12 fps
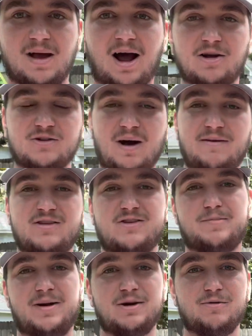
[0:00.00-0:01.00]
I also have a
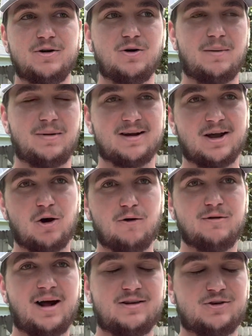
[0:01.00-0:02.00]
spinning reel. I'm not gonna go
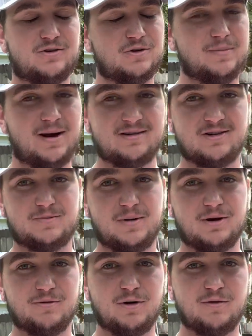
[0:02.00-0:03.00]
over that. It's just your basic
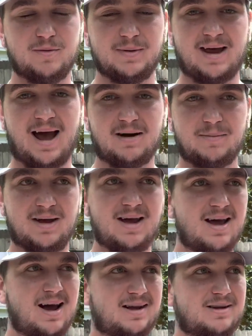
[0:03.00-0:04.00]
spinning reel from Academy.
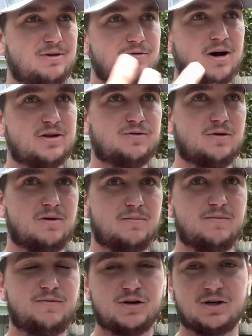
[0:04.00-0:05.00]
I think the rod's
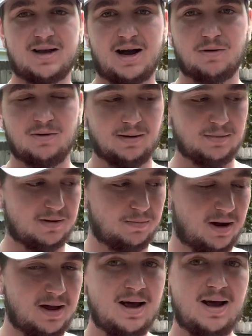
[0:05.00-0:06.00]
from Fishing Tackle Unlimited.
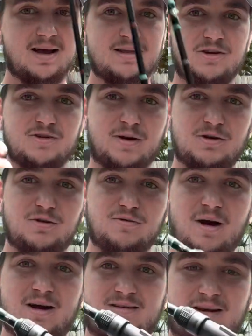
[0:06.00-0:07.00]
But these are my two
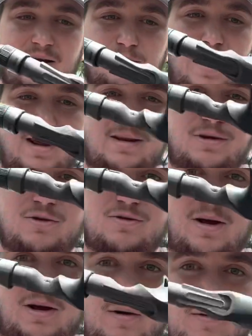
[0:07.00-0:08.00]
rods I mainly use
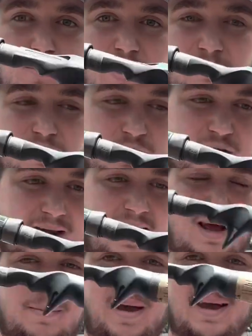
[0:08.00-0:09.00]
right here for wade fishing. I
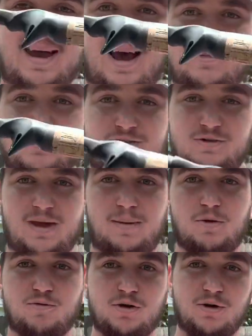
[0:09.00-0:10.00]
like bait casters. You
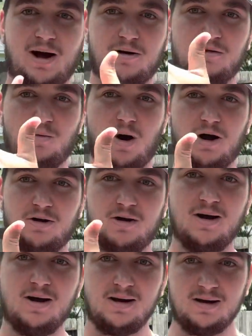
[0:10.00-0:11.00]
keep your reel out of the water.
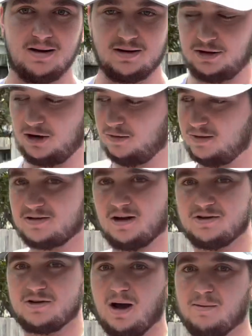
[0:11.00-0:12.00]
You know, it's
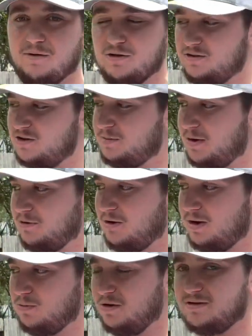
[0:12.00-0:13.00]
on top versus the spinning
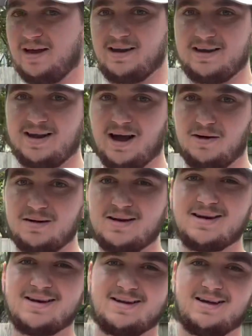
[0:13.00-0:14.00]
rod where it's hanging down.
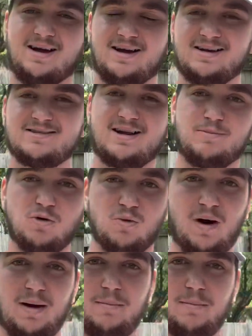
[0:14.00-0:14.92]
It gets a lot more wet.